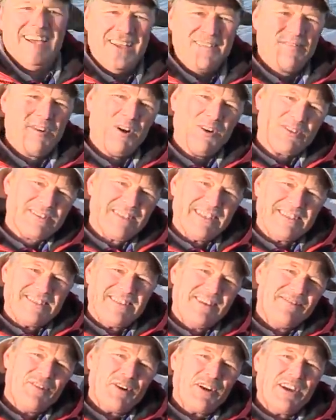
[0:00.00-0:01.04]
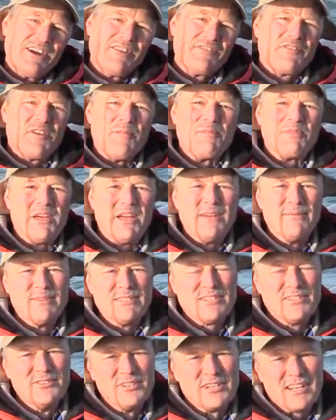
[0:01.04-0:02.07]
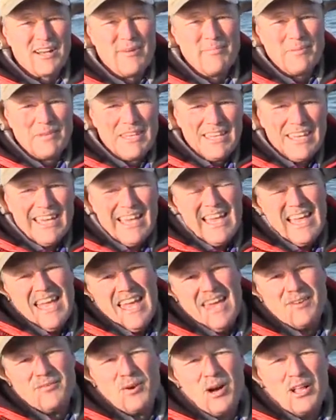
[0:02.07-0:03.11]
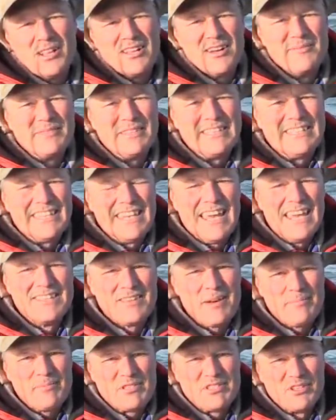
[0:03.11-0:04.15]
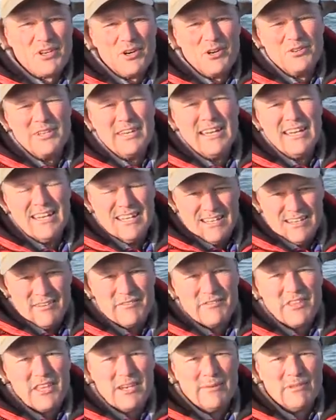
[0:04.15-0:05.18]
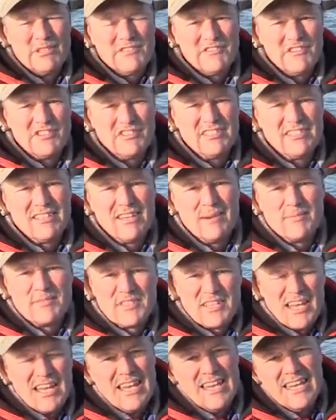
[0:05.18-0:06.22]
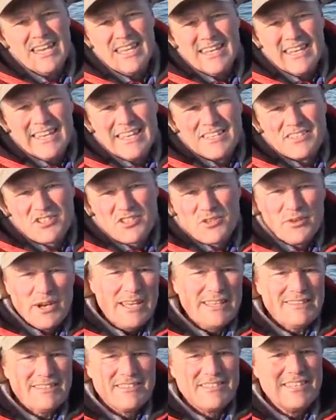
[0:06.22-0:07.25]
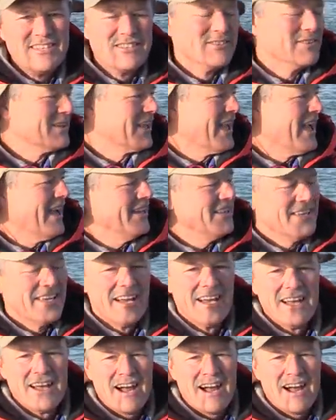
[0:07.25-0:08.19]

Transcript: Hi folks, it's Evo here from Thundermist Lure Company, and welcome to today's episode of Thundermist Fishing Tips. It is great to see you again.